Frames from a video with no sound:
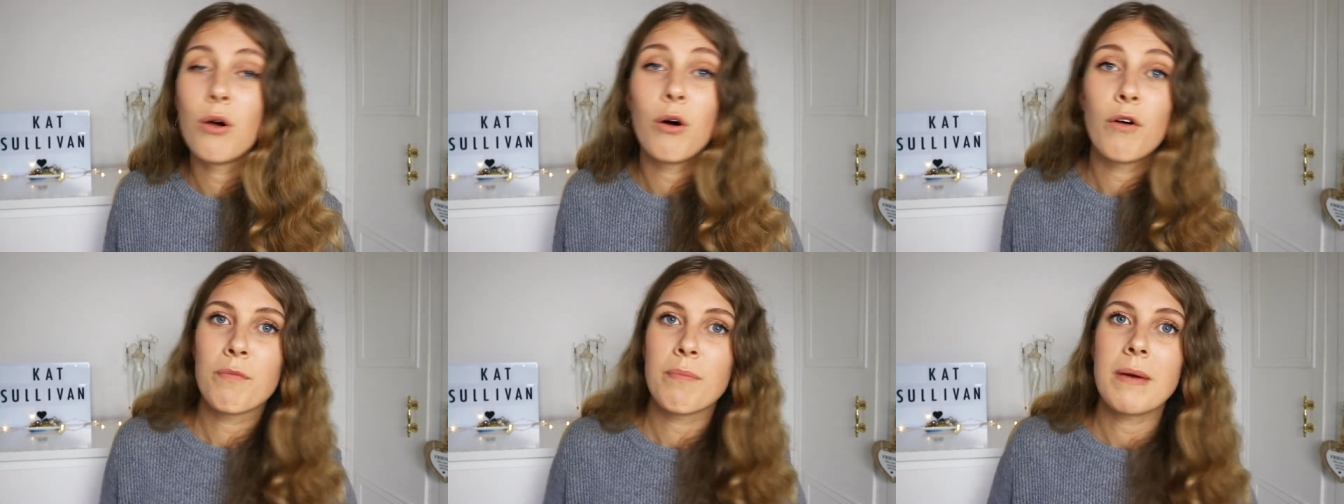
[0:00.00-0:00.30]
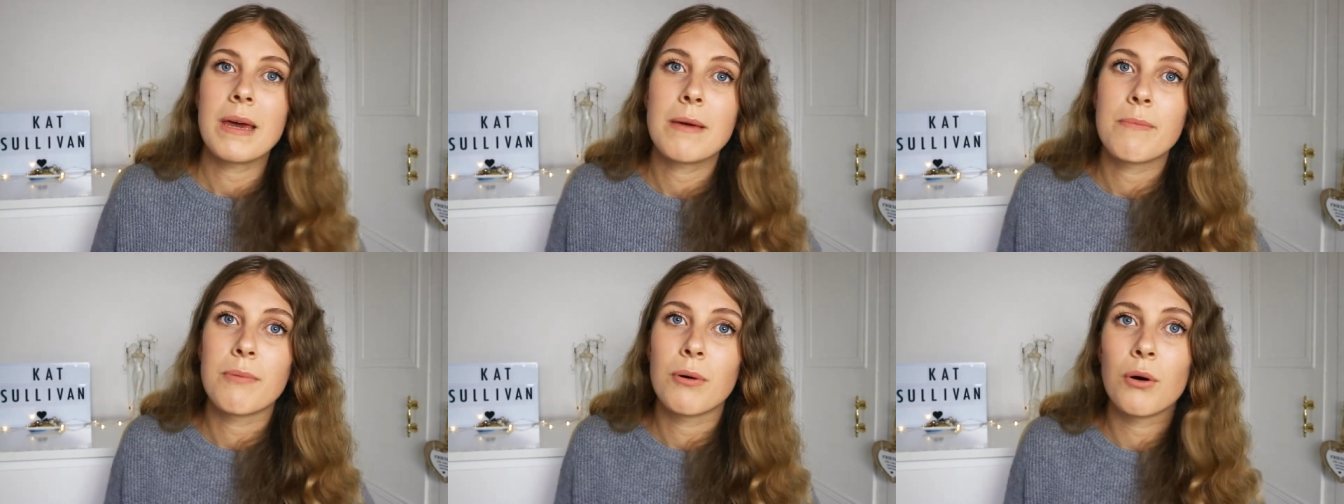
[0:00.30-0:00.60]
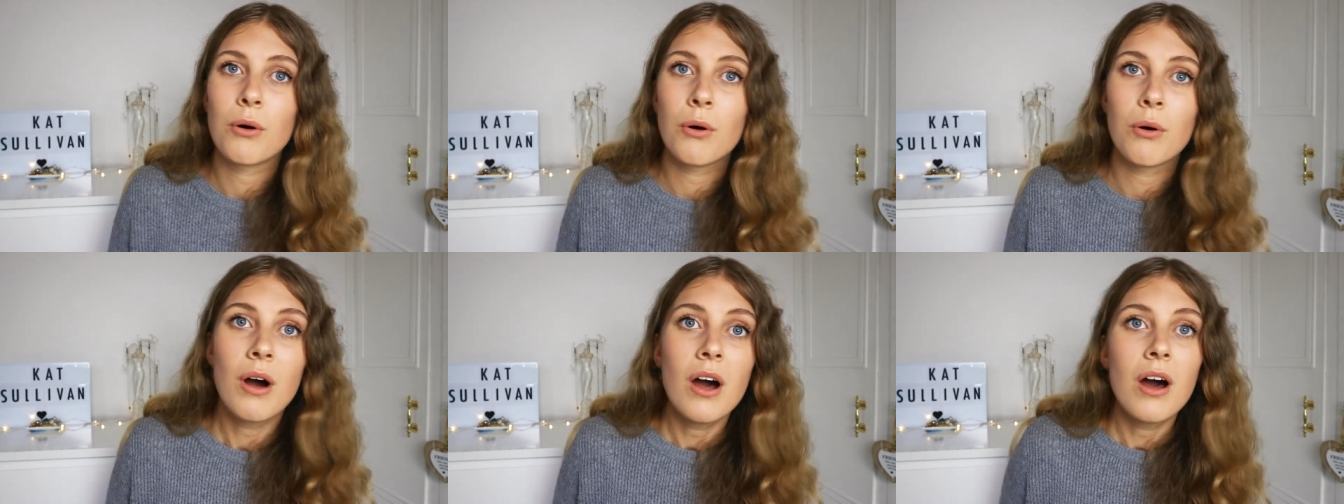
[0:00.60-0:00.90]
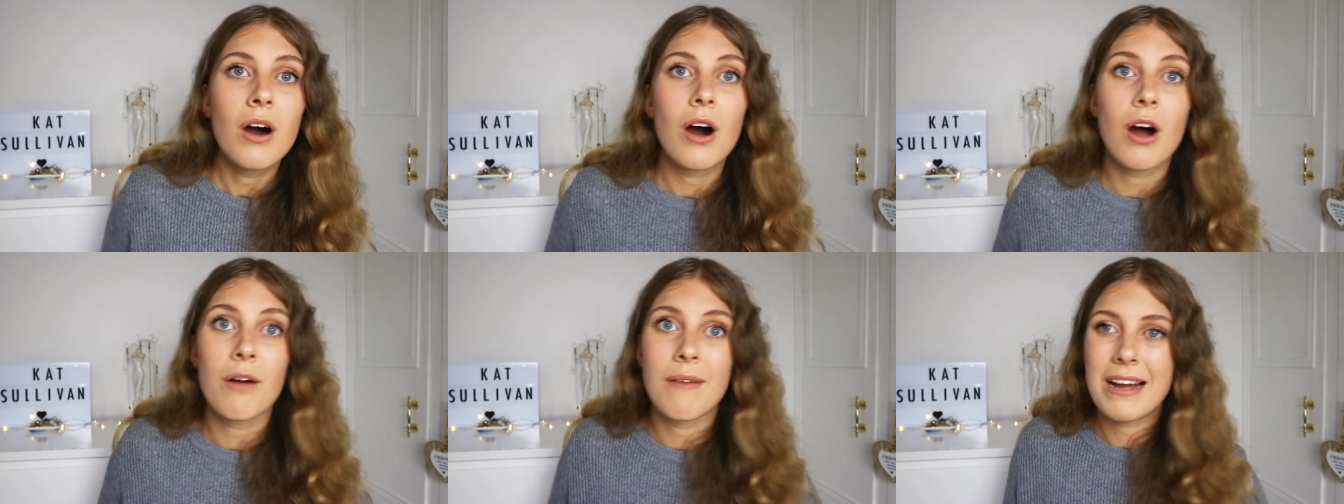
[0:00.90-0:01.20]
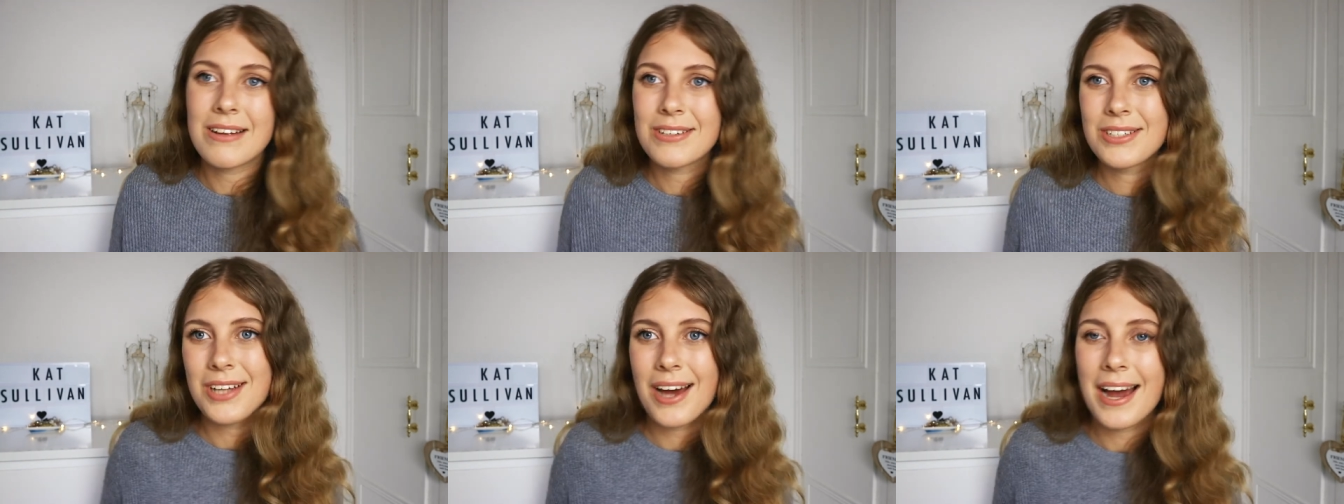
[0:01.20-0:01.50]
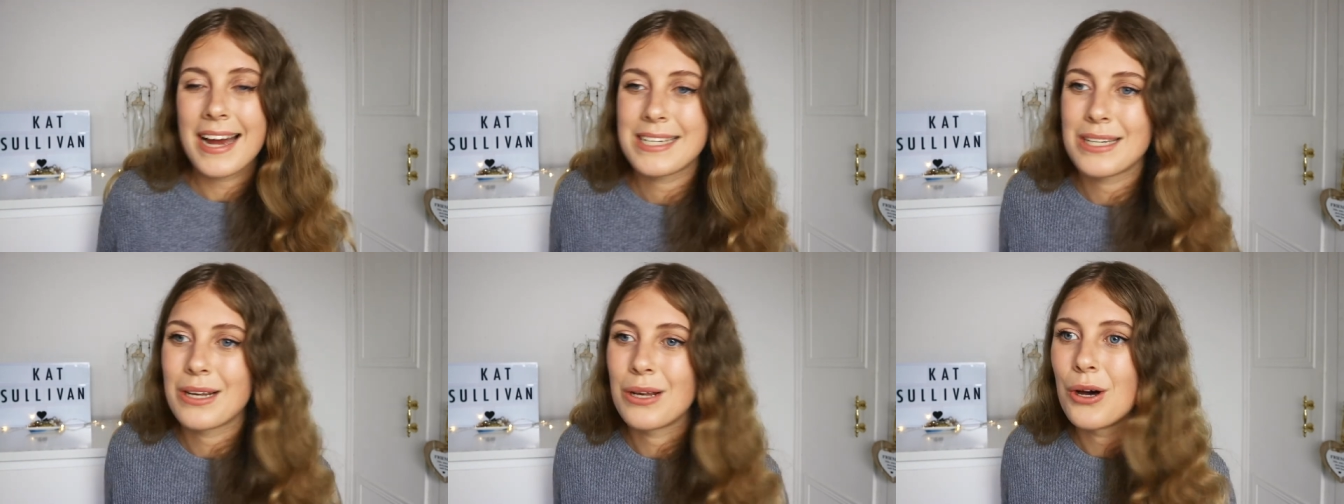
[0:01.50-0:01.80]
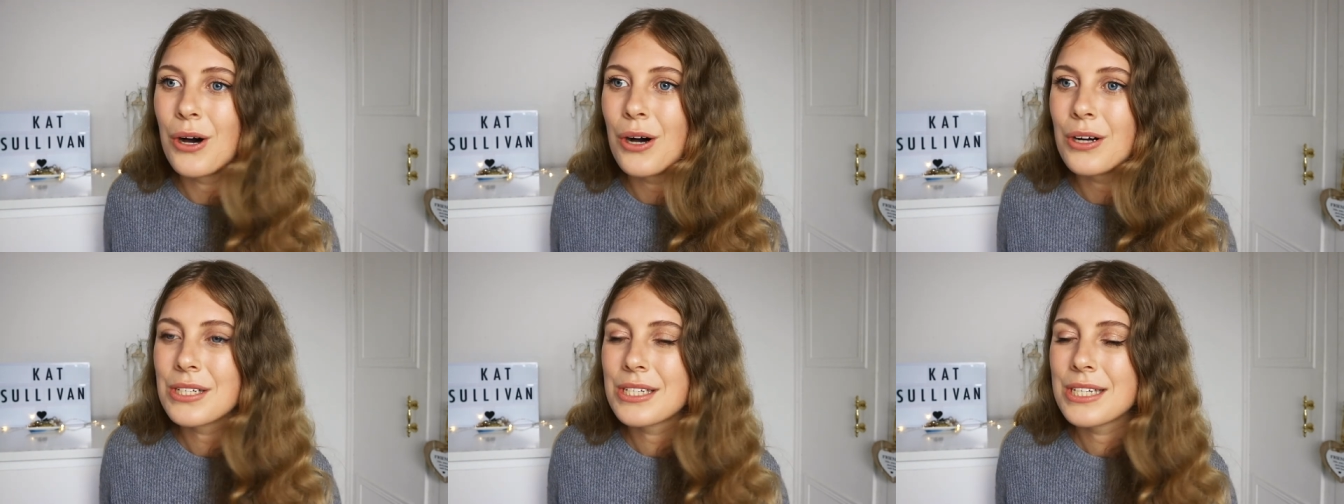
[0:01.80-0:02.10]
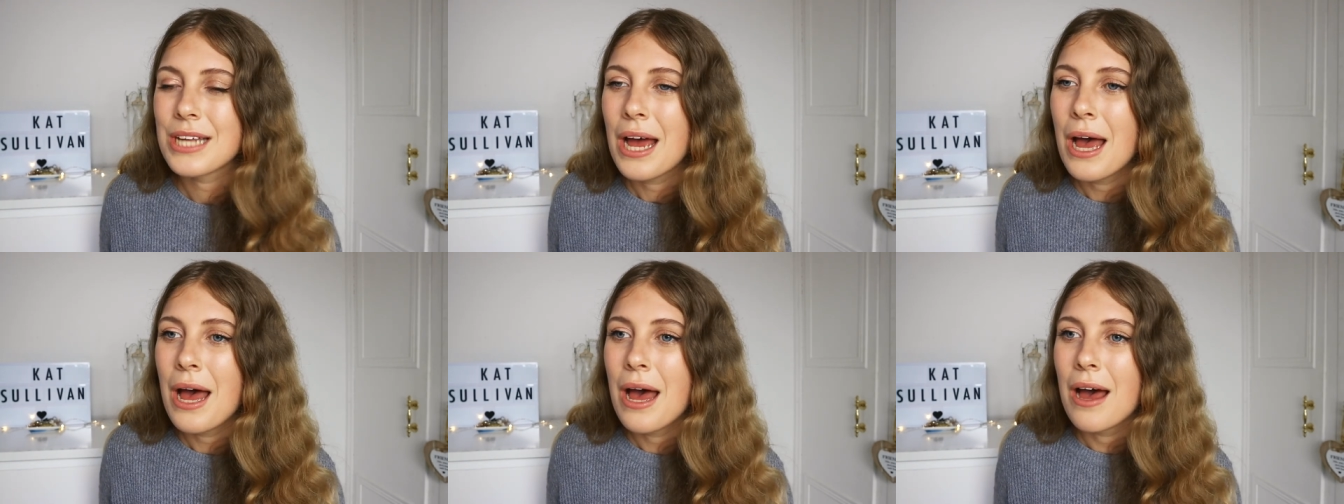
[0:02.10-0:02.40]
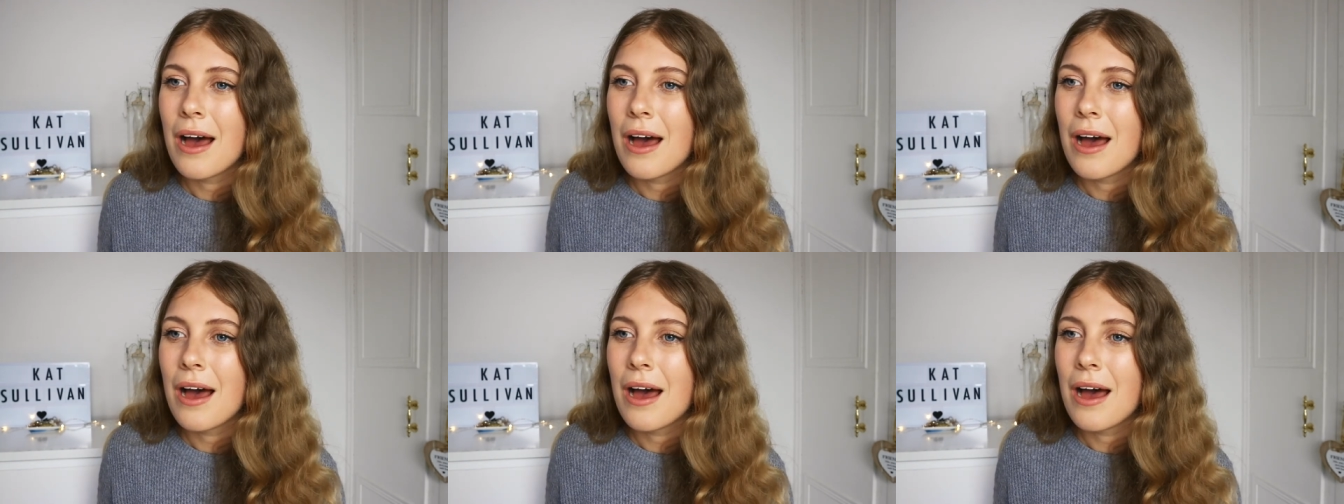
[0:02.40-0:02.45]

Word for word: a lot of people are outside a lot